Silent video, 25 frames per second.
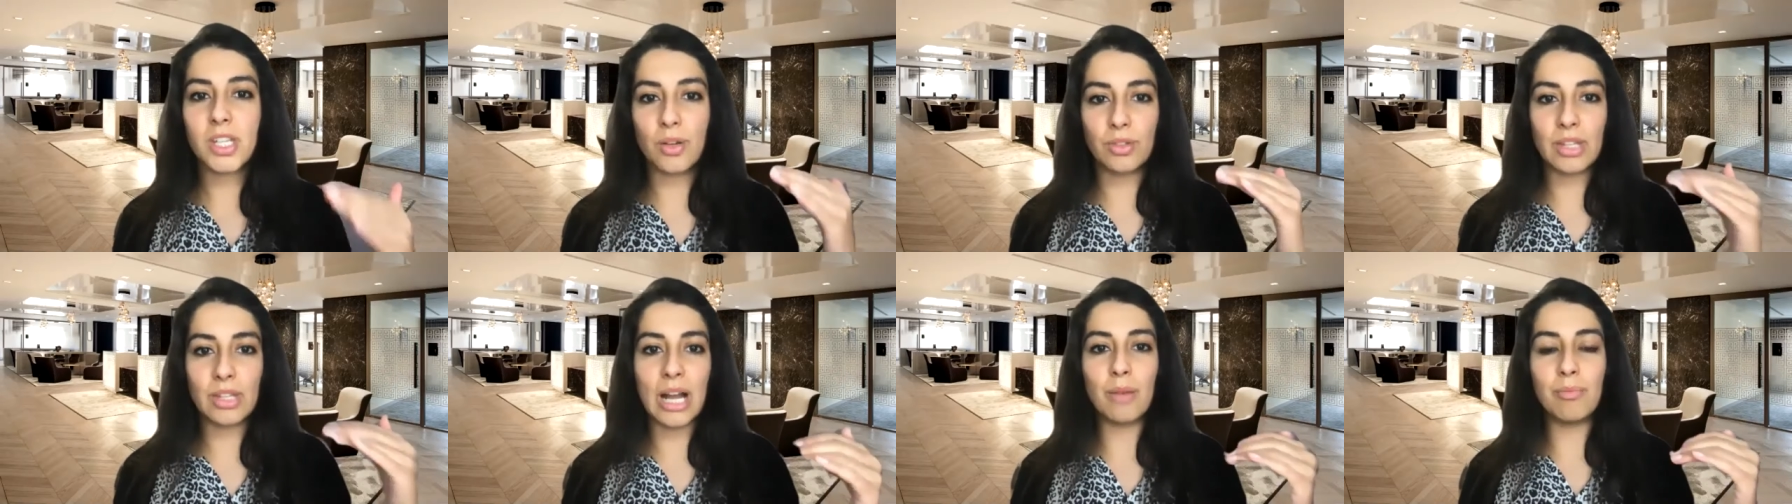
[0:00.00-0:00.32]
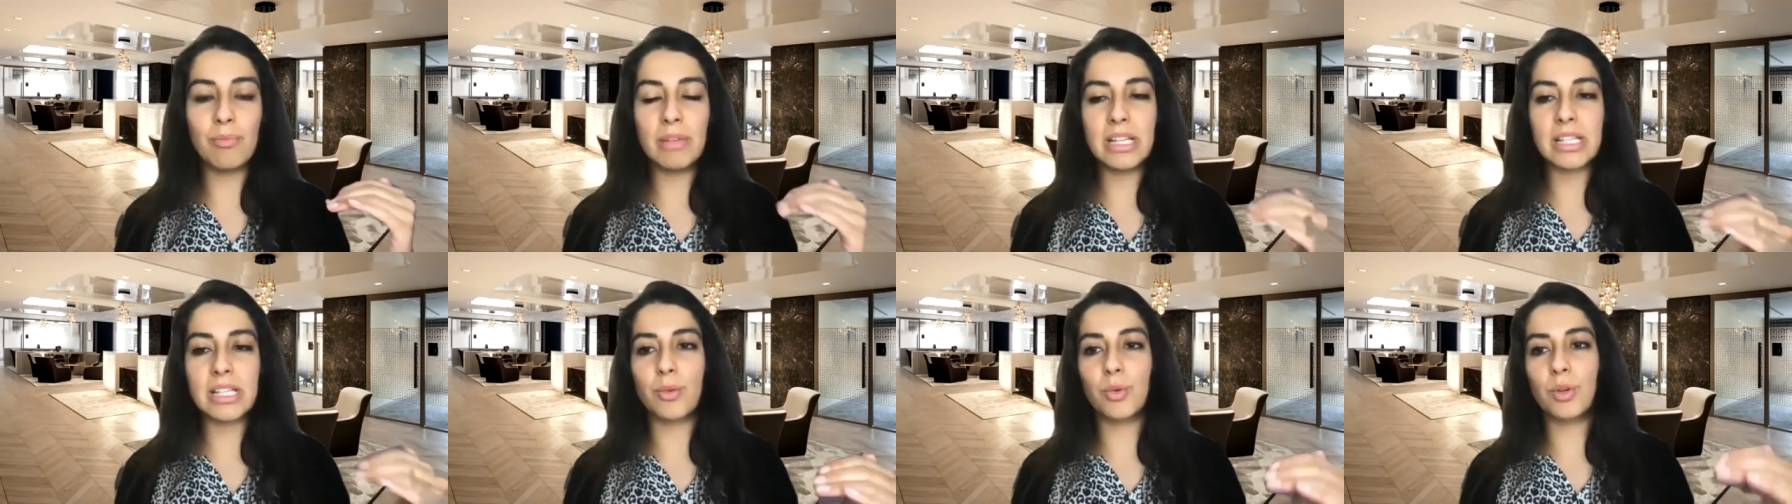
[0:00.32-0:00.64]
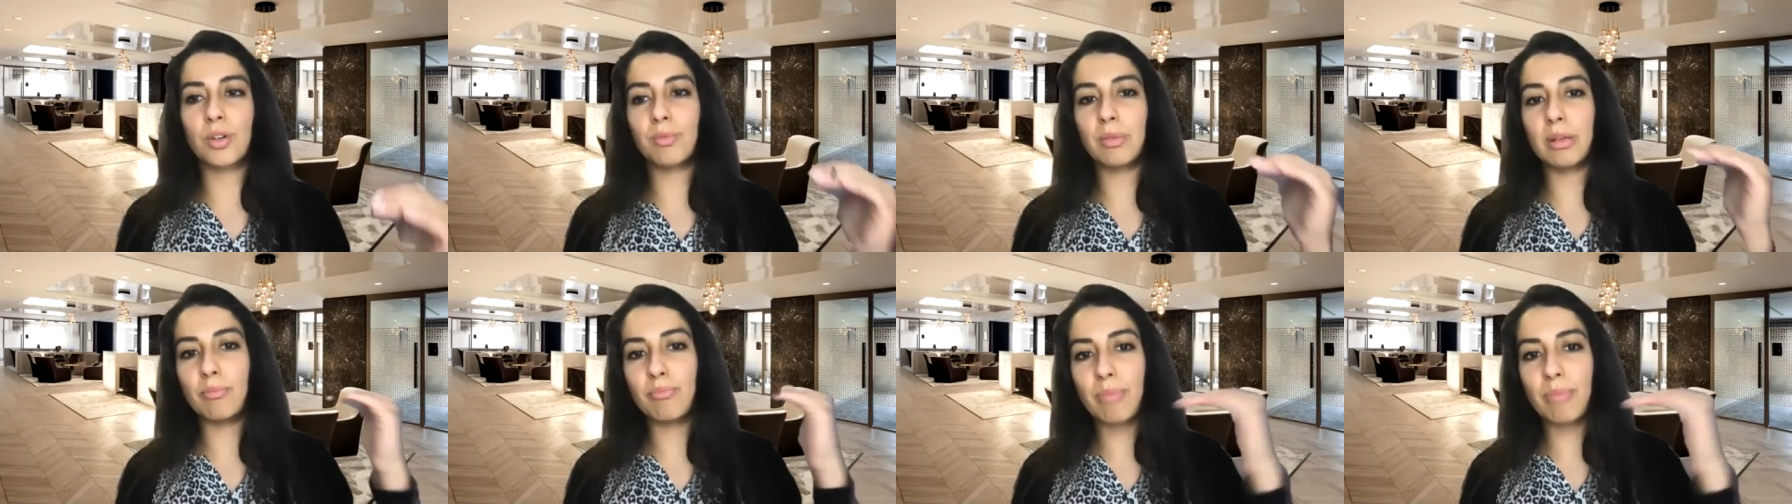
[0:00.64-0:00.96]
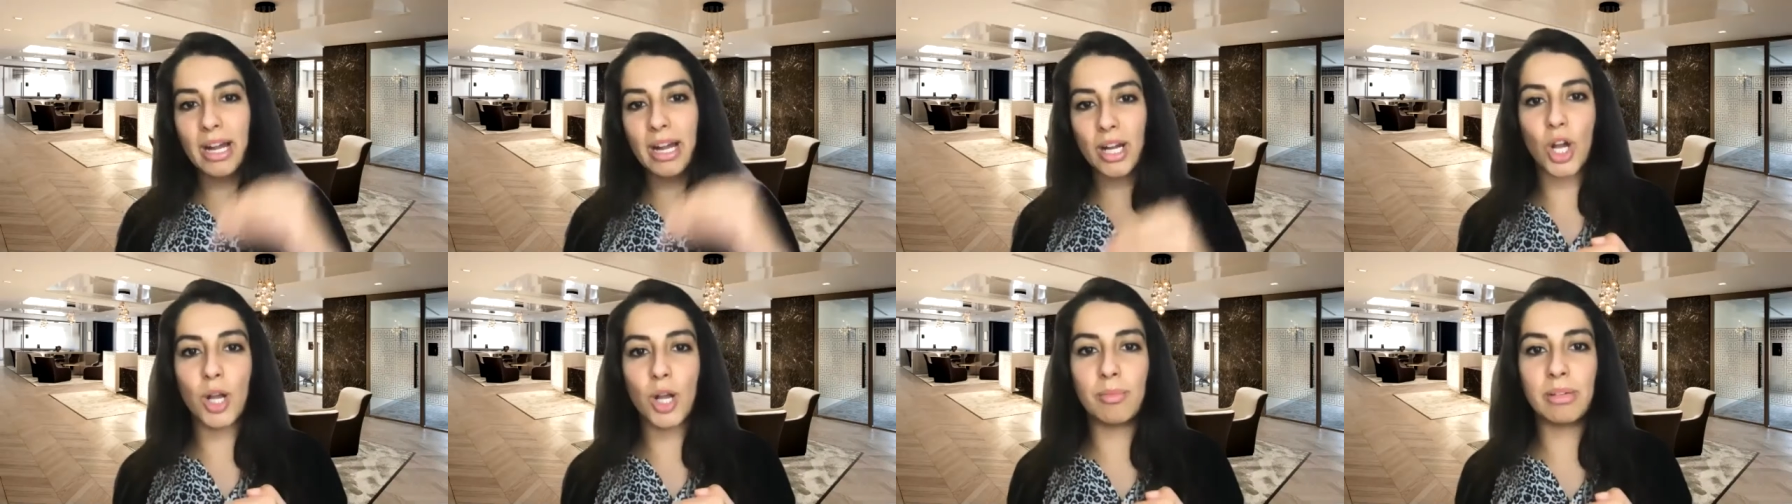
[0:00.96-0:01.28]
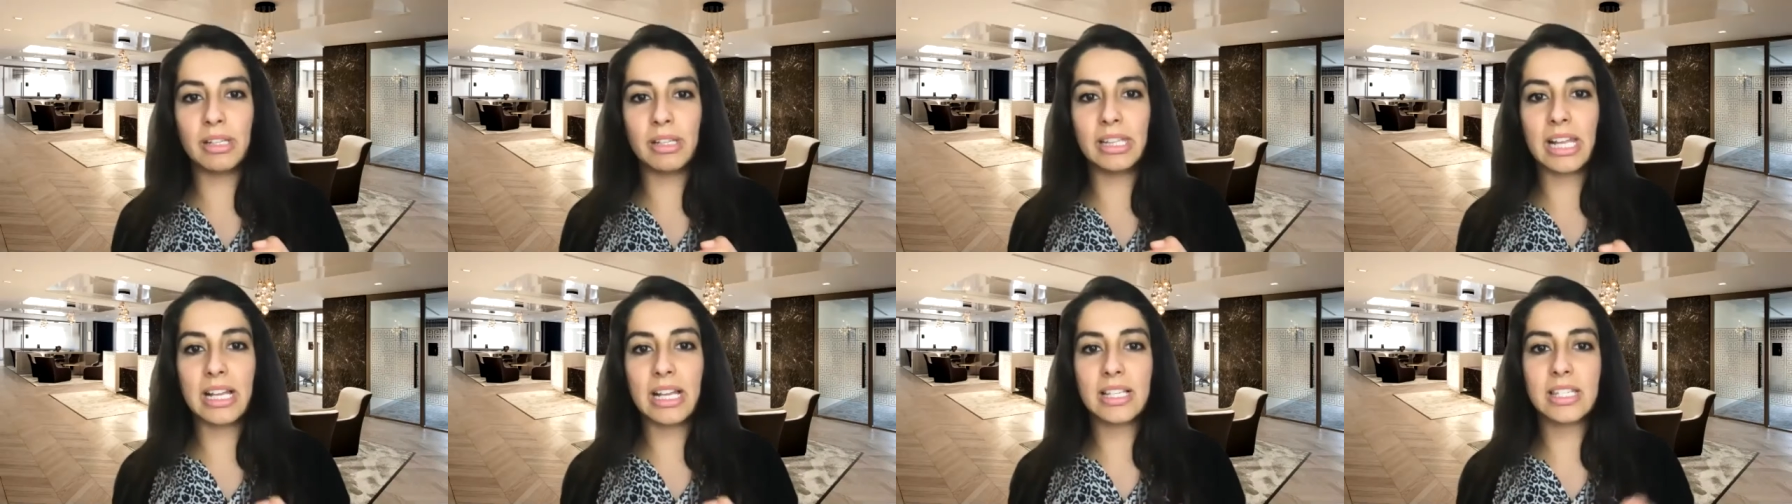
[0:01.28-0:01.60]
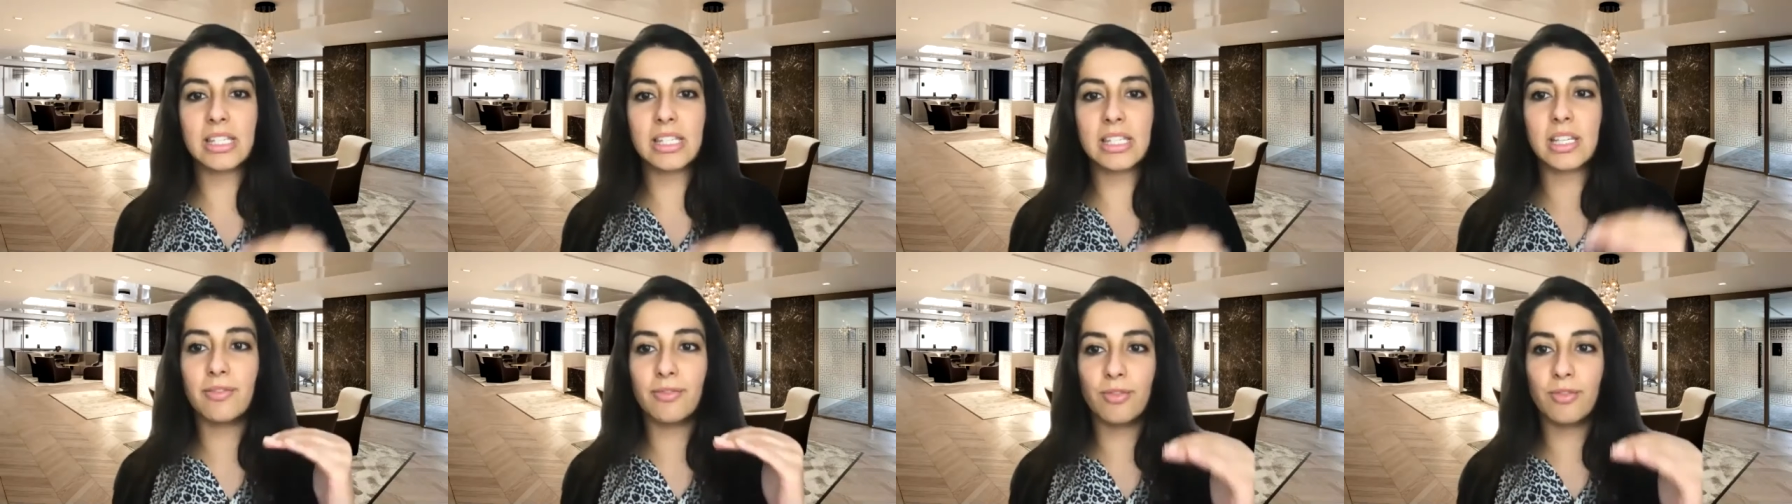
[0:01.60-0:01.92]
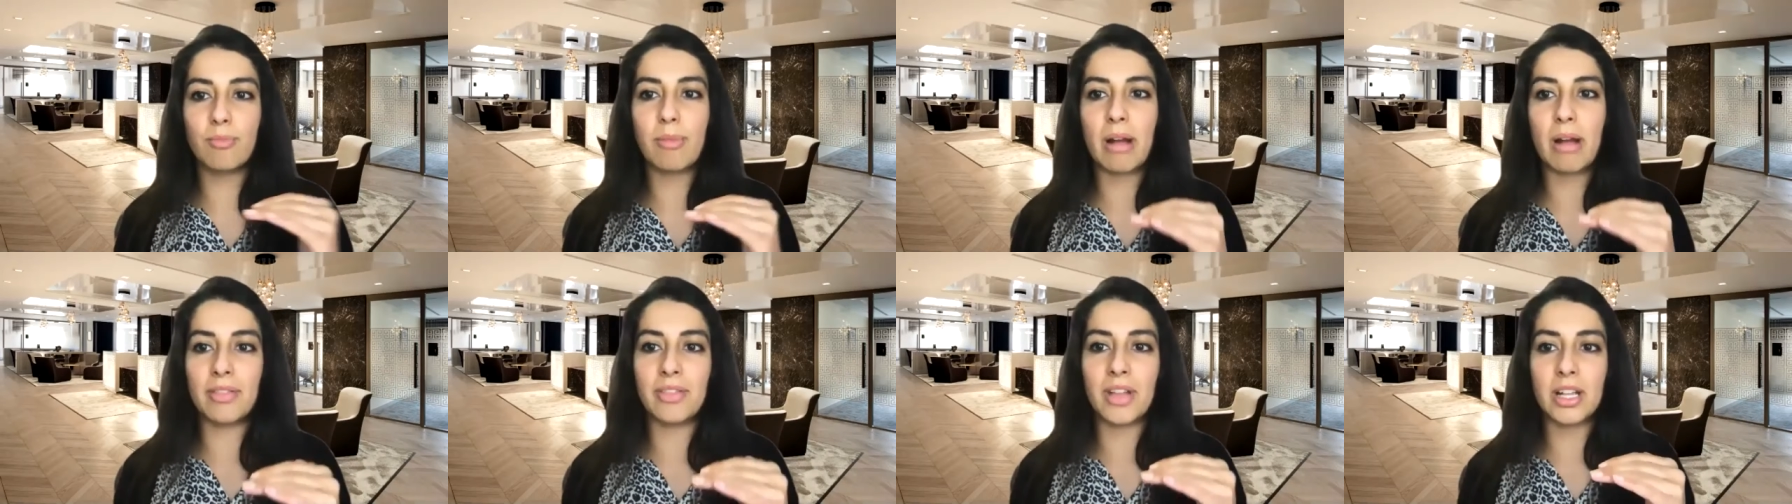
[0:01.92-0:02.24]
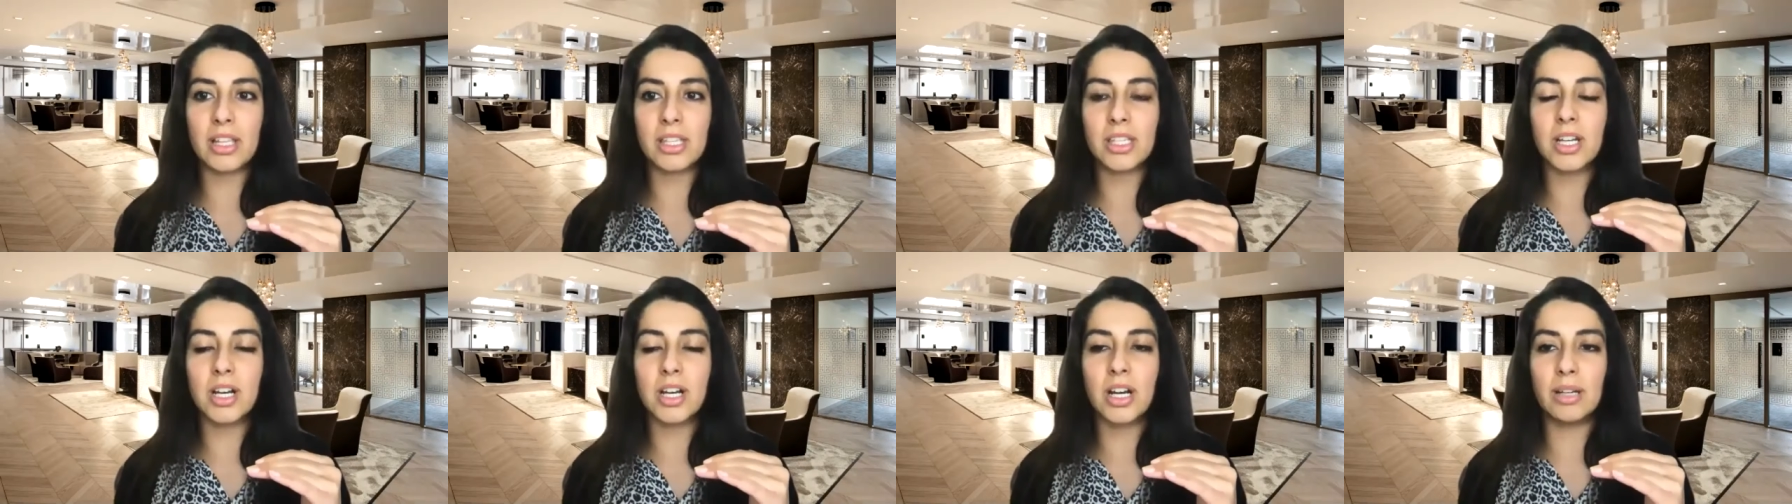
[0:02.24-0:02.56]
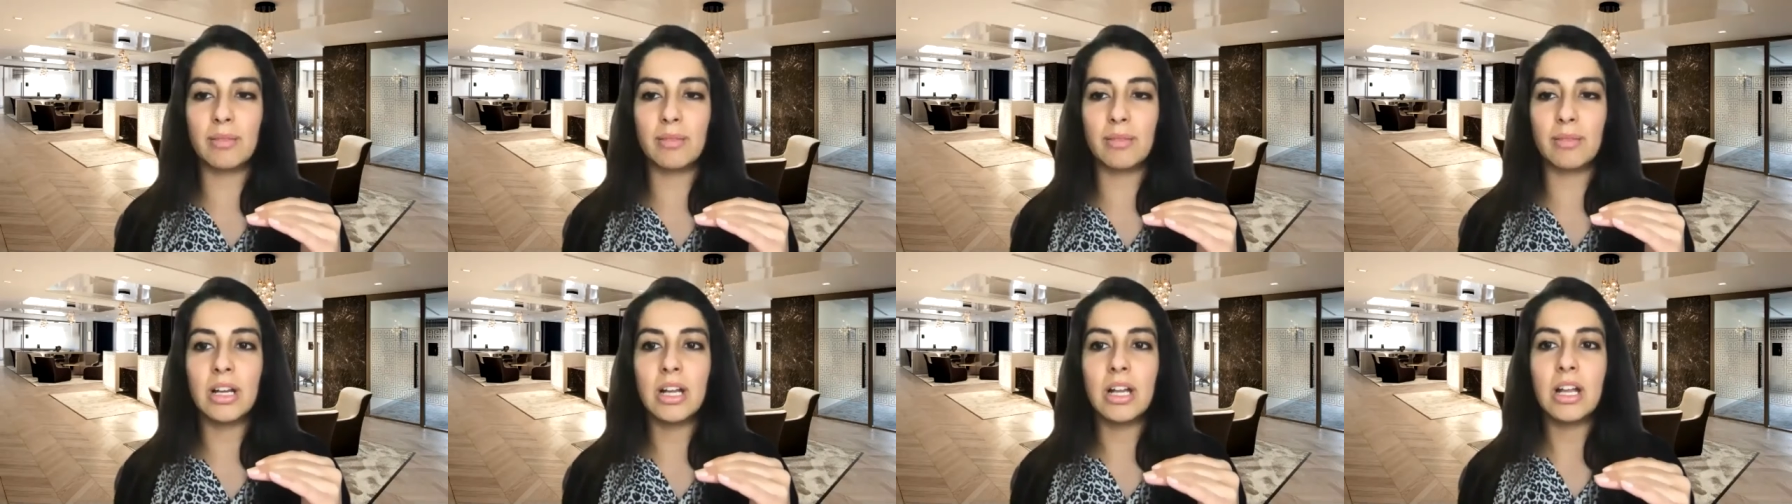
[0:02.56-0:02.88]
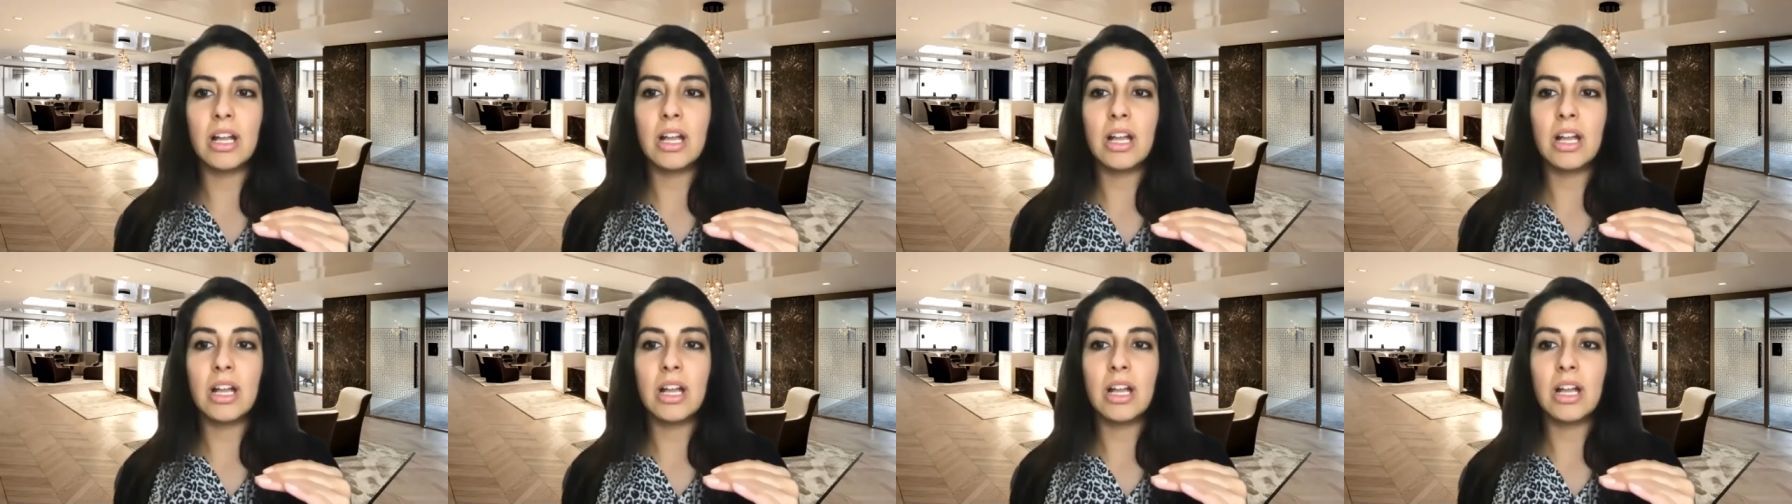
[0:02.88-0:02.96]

that means I would have been back home in Leicester for about that time.